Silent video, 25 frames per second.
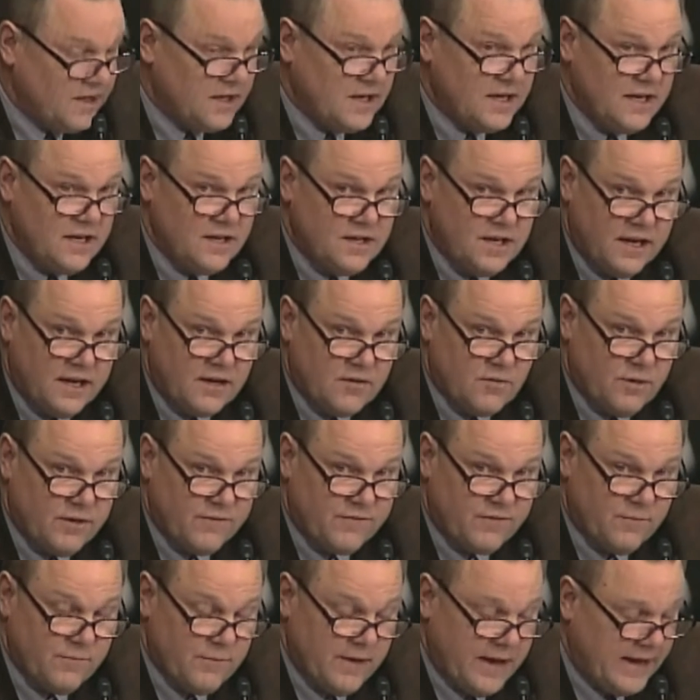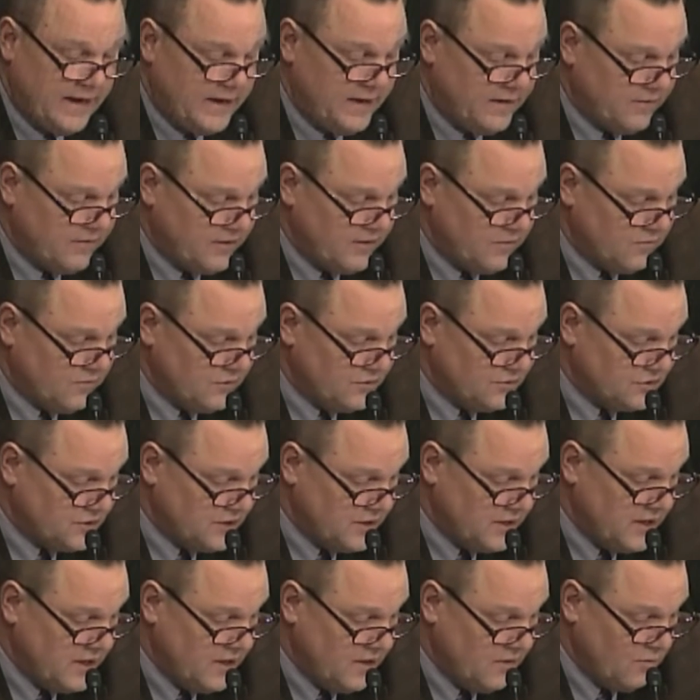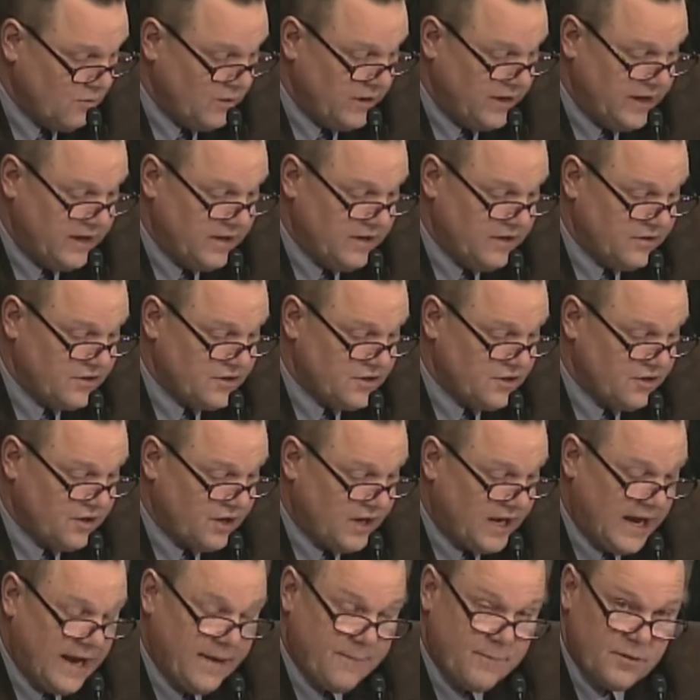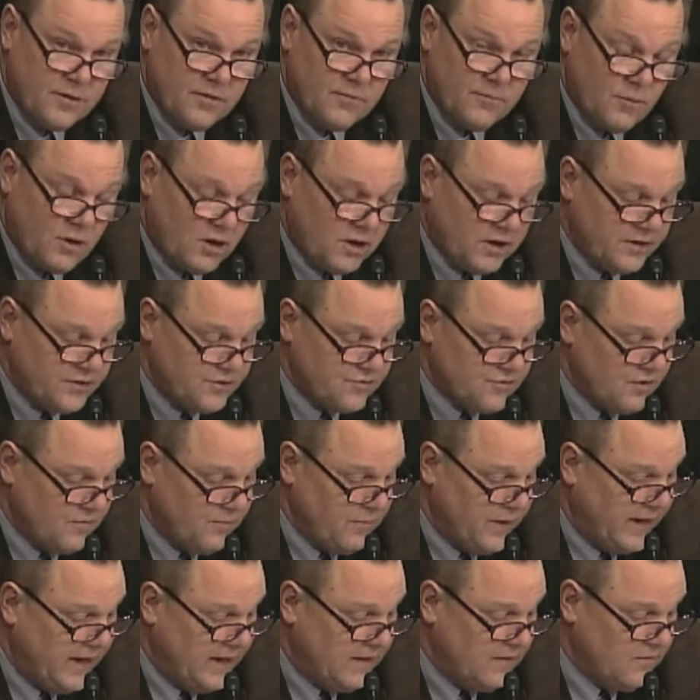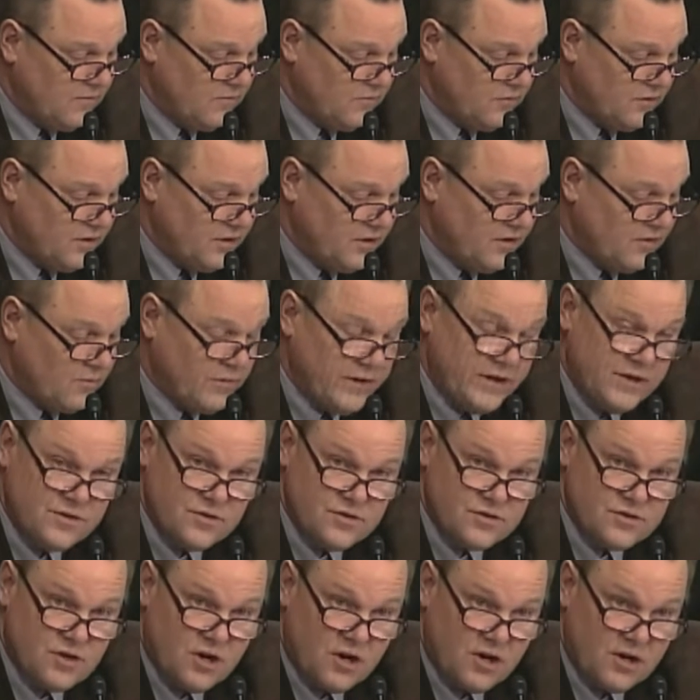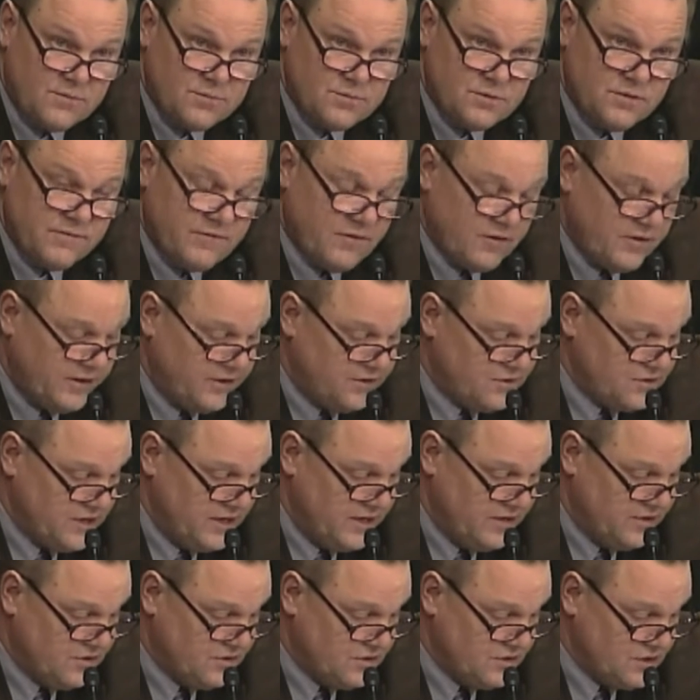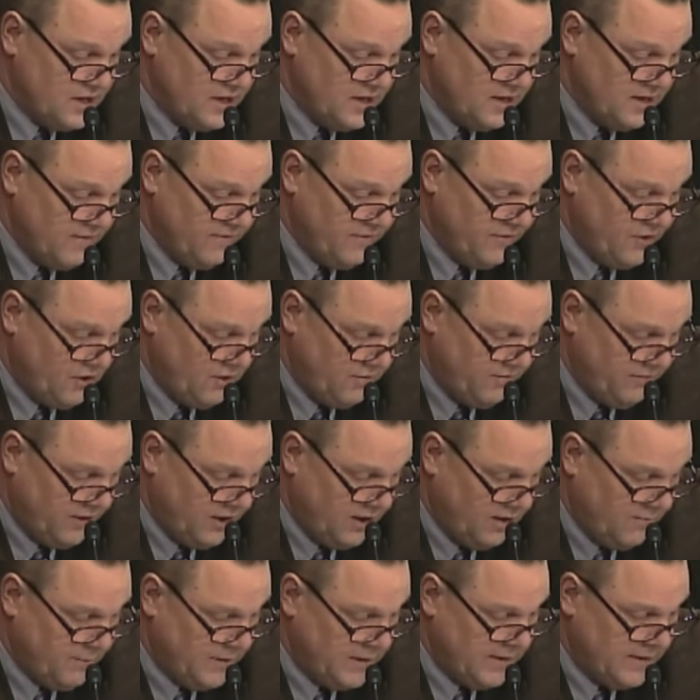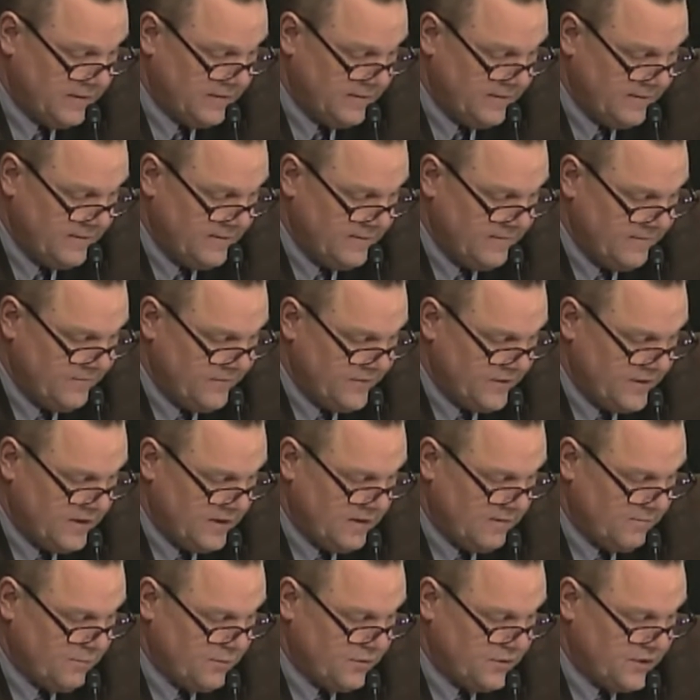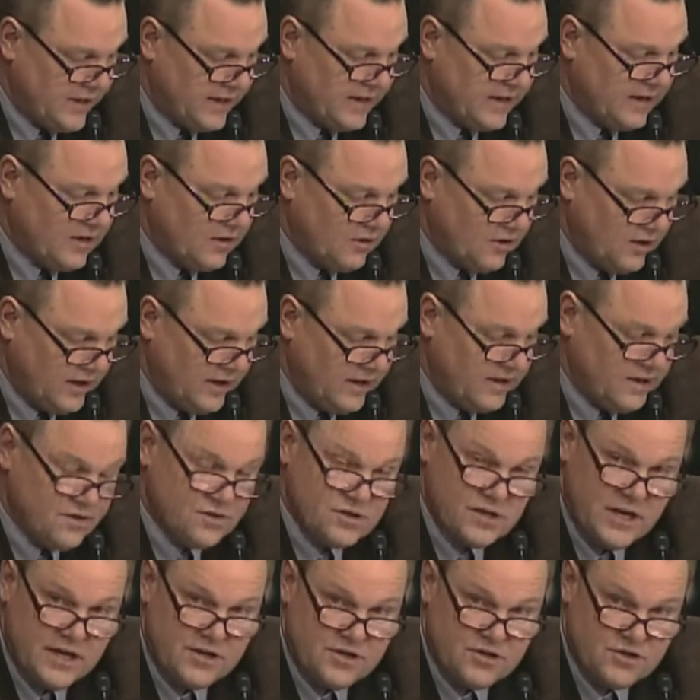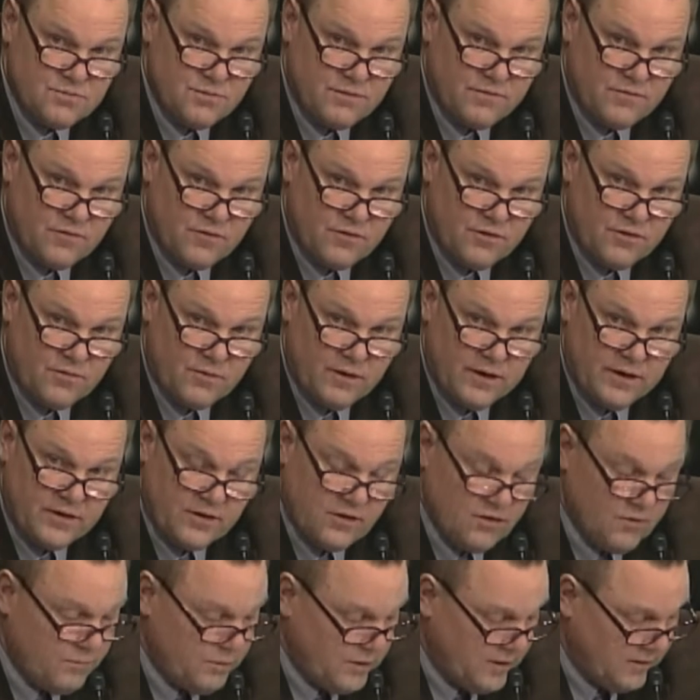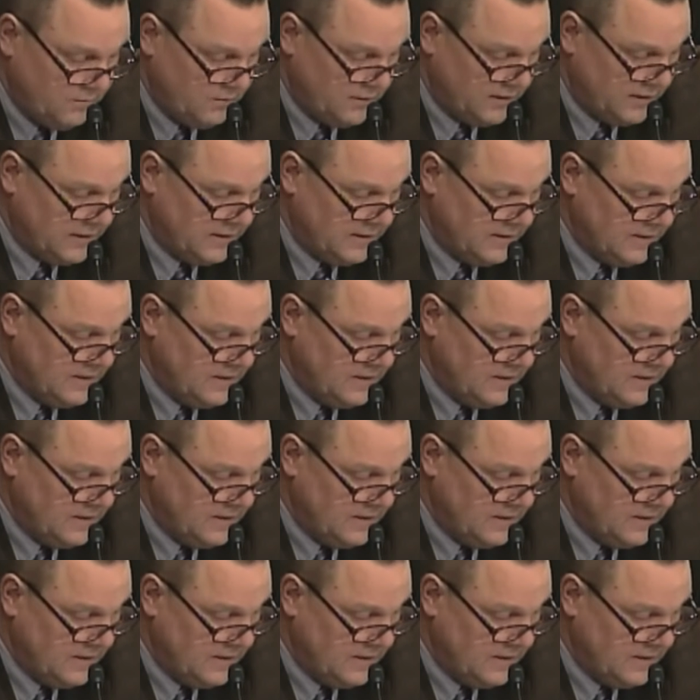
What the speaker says: The key takeaway from that hearing was we need to ensure the capital markets remain within the reach of startups at various stages of their development, particularly in the stages before they're ready to go public.